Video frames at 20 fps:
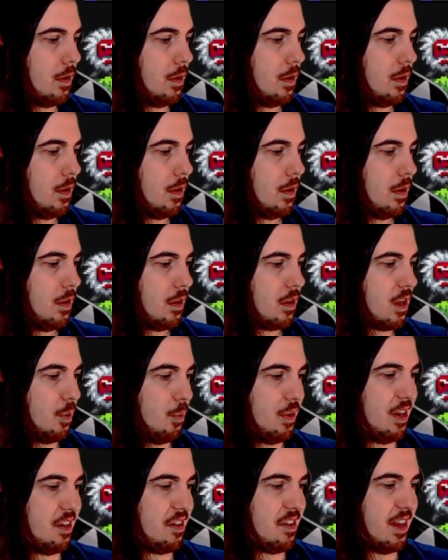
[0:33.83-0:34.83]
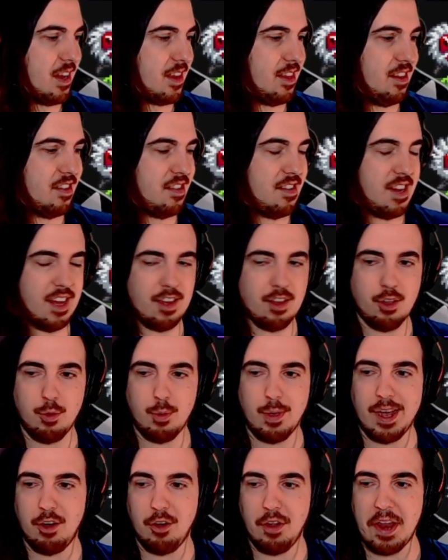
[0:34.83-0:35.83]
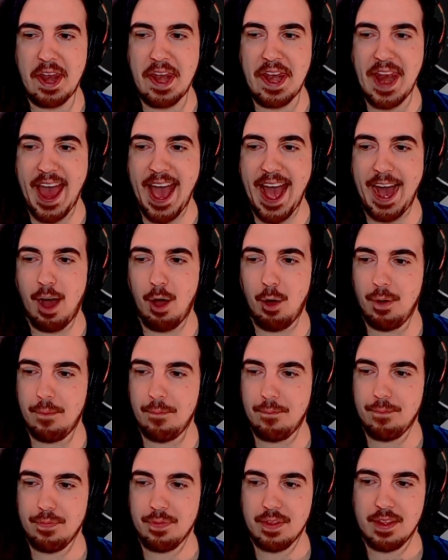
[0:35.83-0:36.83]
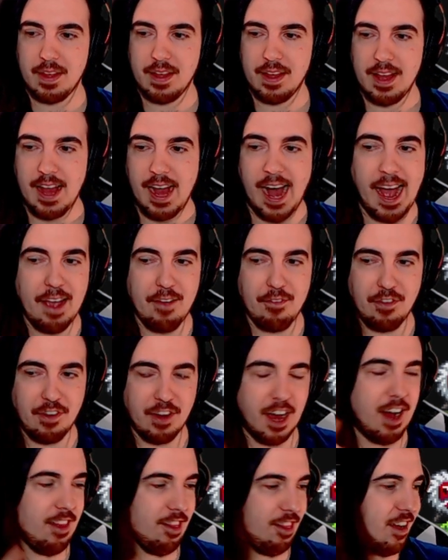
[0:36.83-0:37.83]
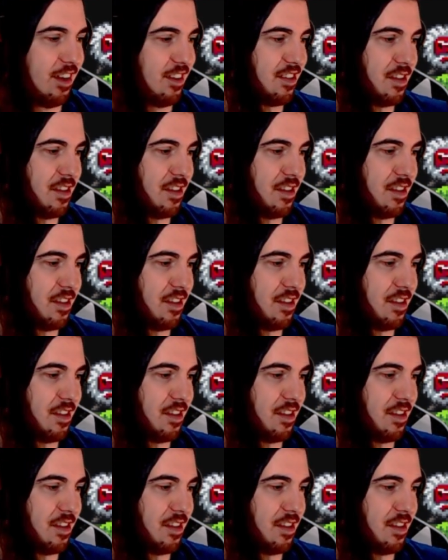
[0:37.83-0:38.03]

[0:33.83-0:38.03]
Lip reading: mashed together with dungeon exploration and ability-locked secrets and areas